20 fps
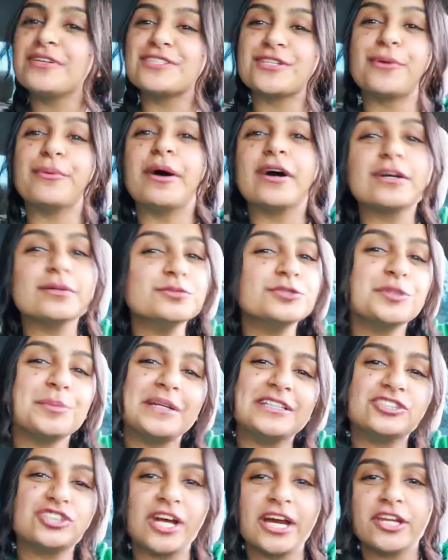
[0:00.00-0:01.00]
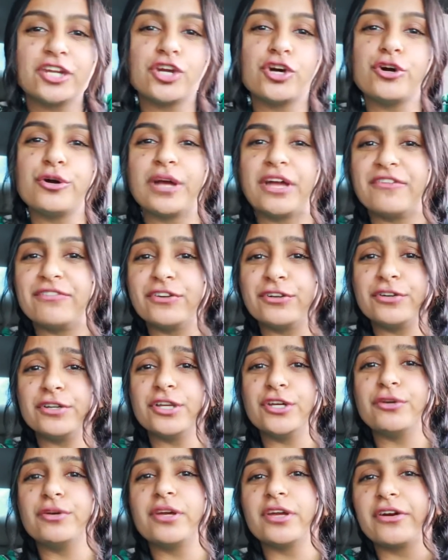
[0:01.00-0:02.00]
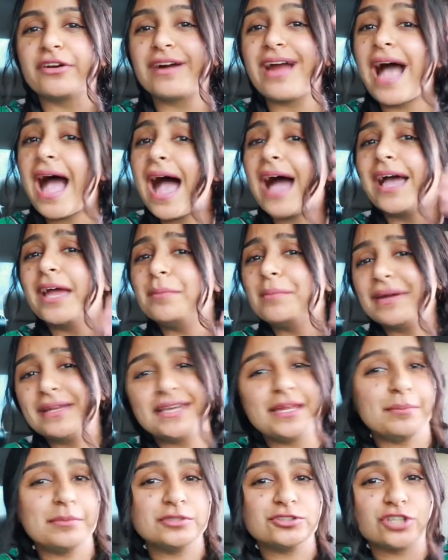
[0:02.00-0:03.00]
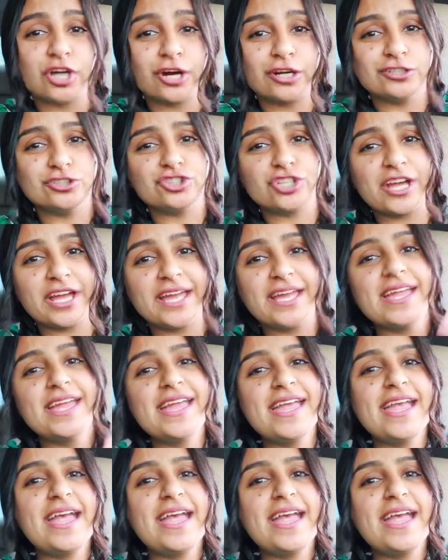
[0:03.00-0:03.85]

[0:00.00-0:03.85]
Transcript: So welcome to my channel. If you're new here, hi, my name is RJ.